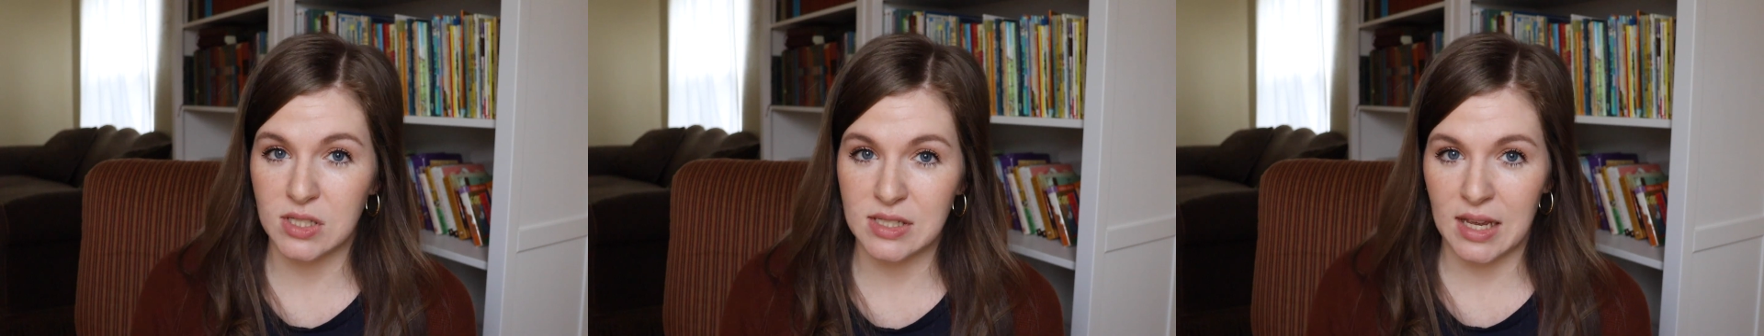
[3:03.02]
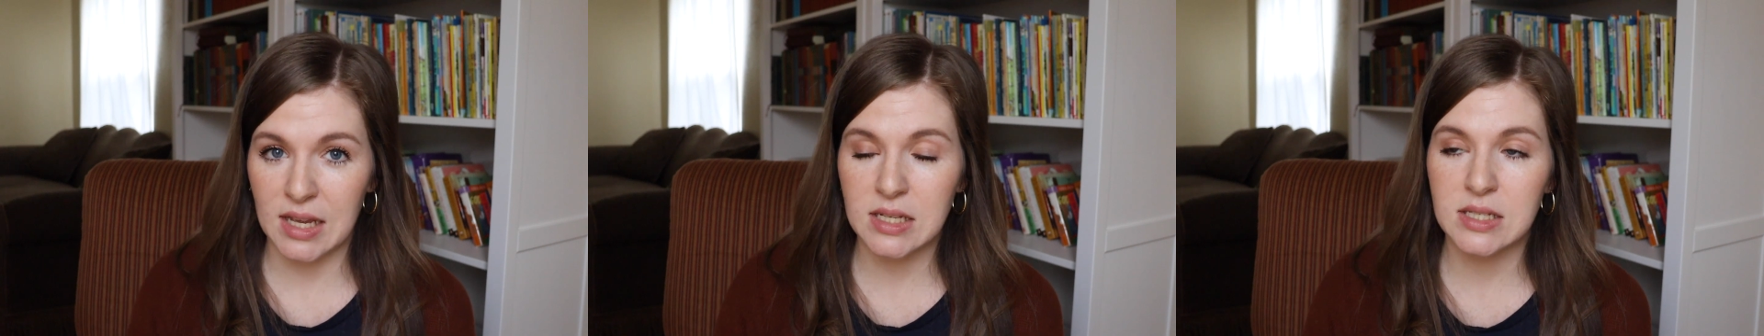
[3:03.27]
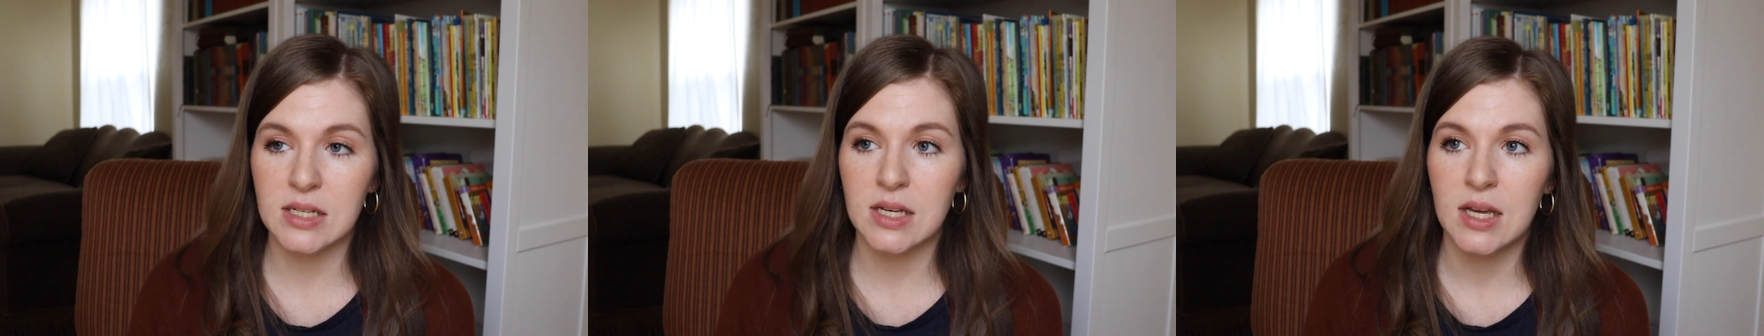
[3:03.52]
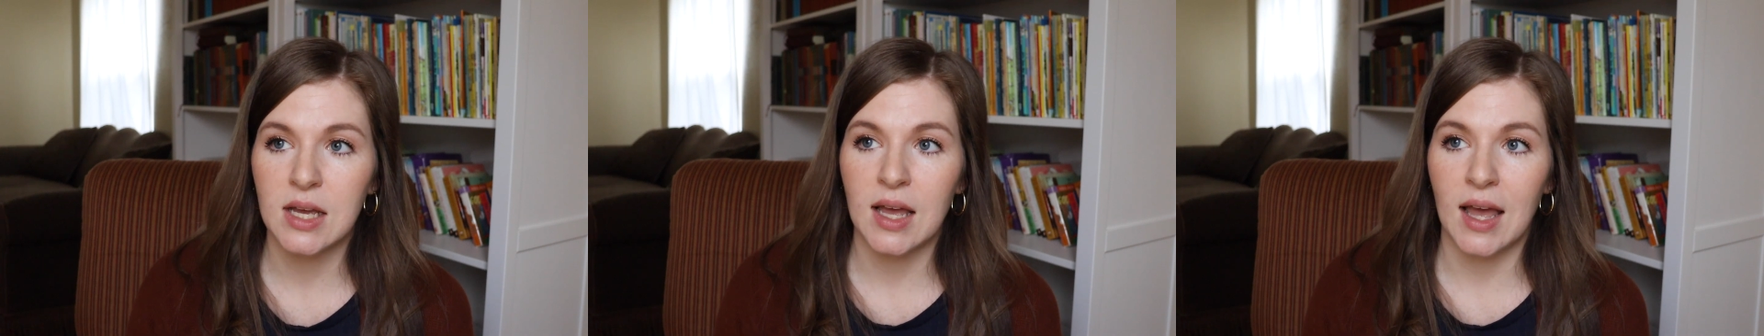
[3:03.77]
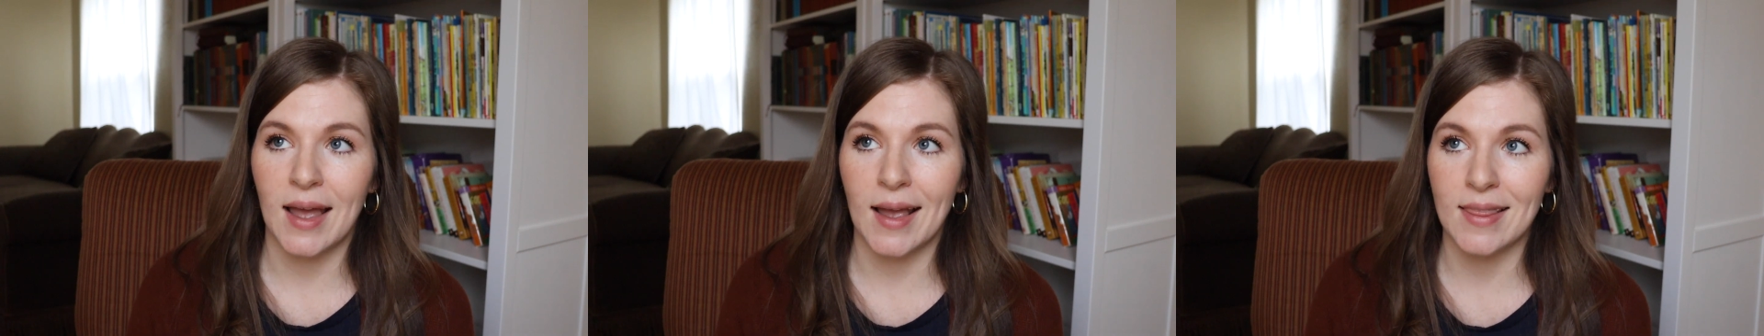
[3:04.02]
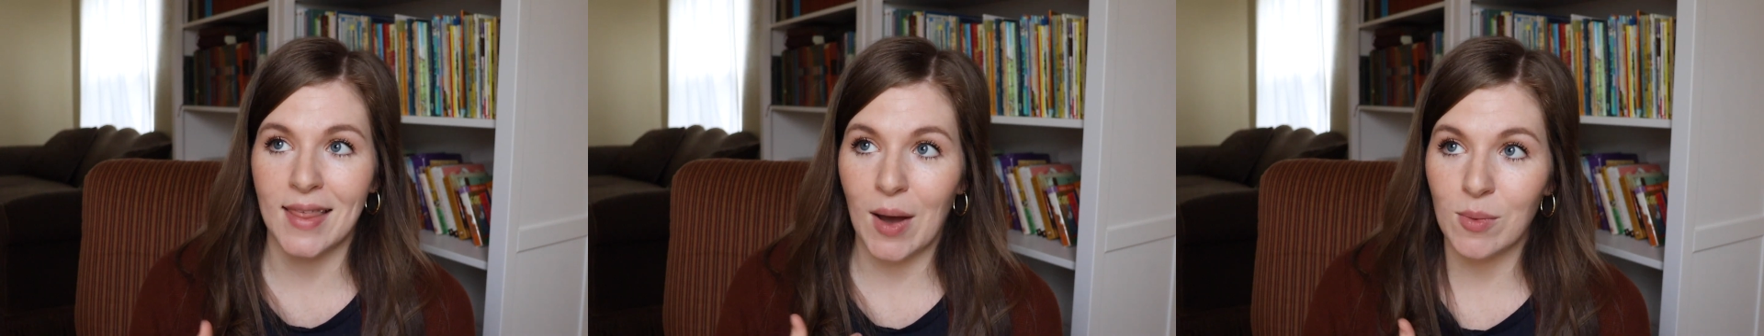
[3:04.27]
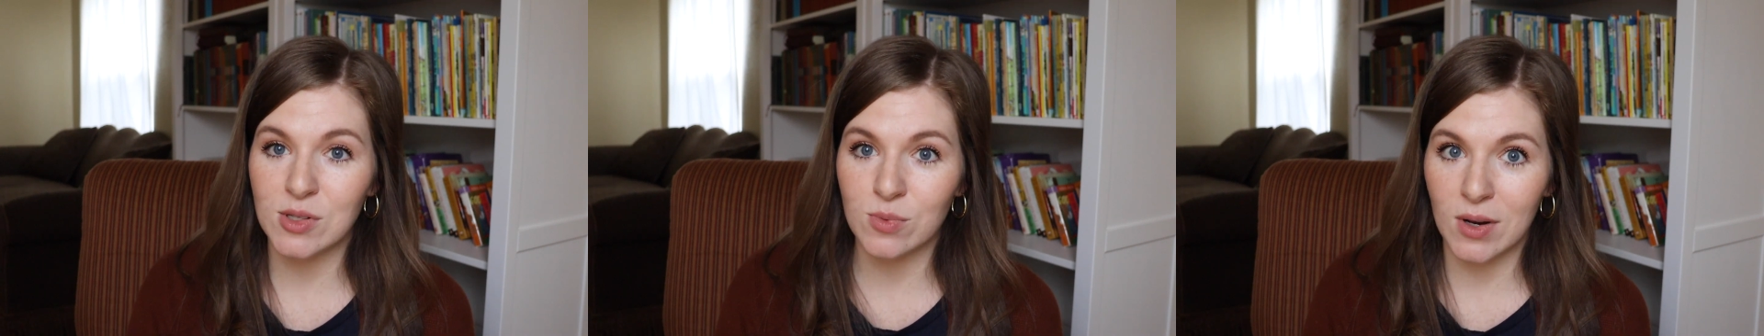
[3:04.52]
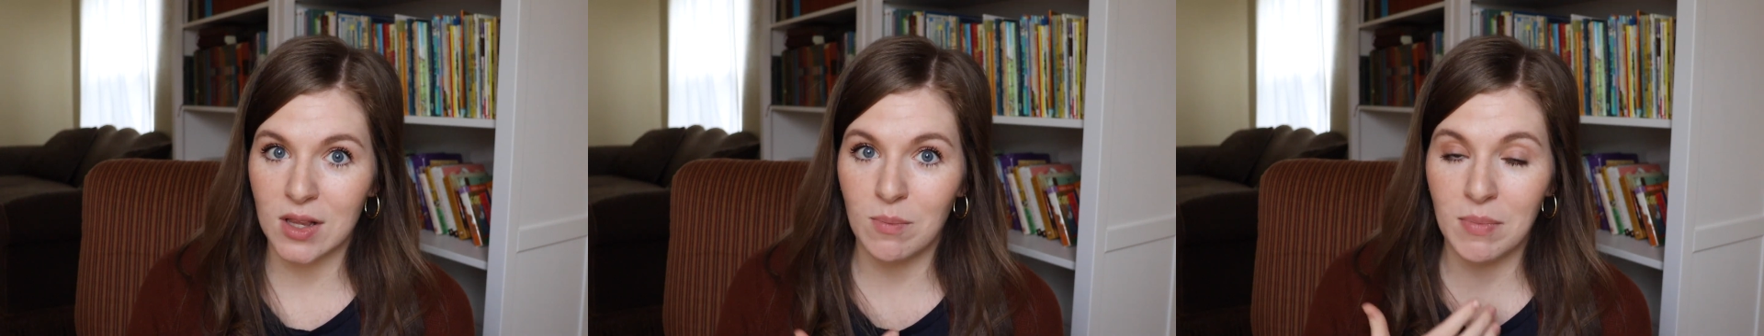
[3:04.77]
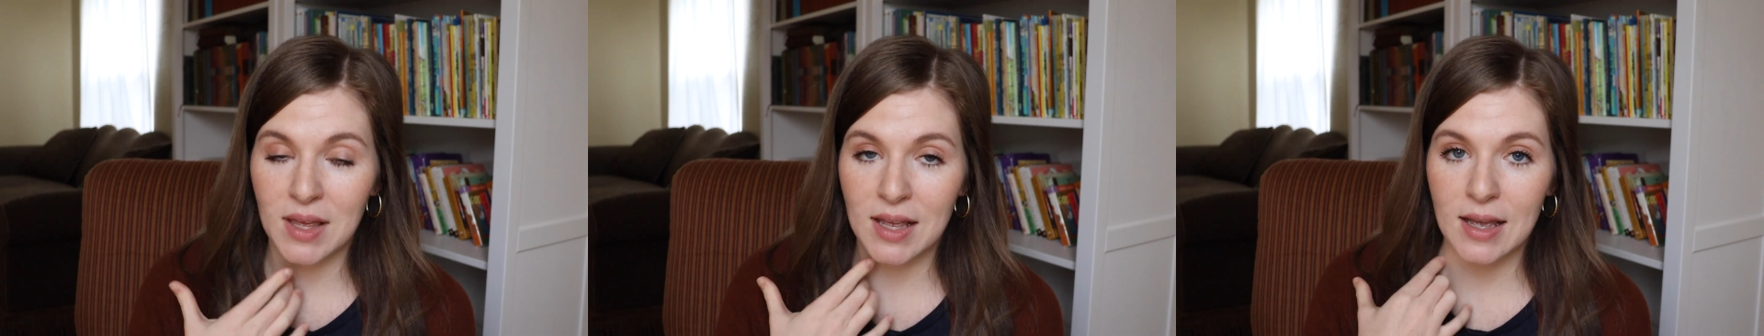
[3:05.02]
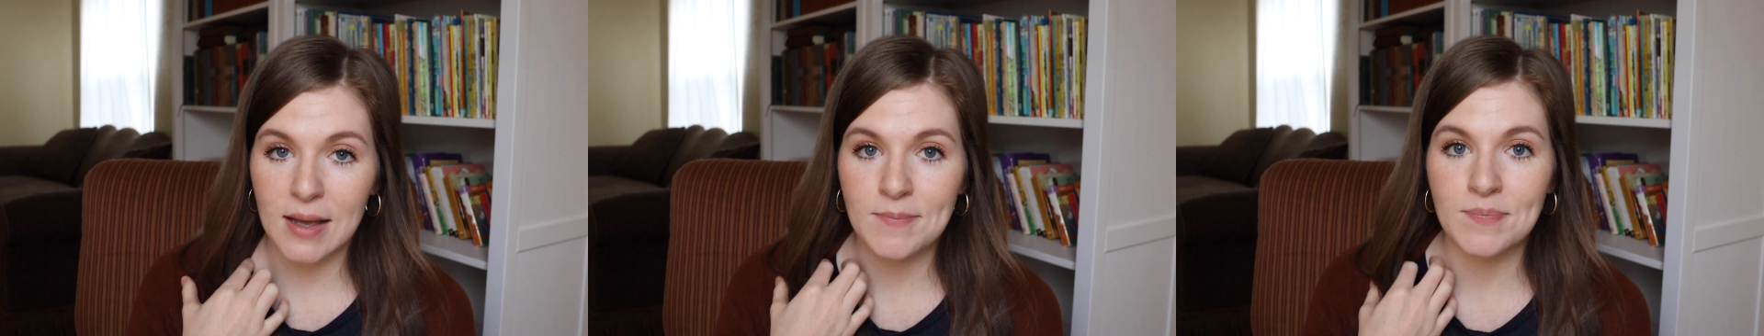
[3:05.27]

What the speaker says: state. And that was one of the big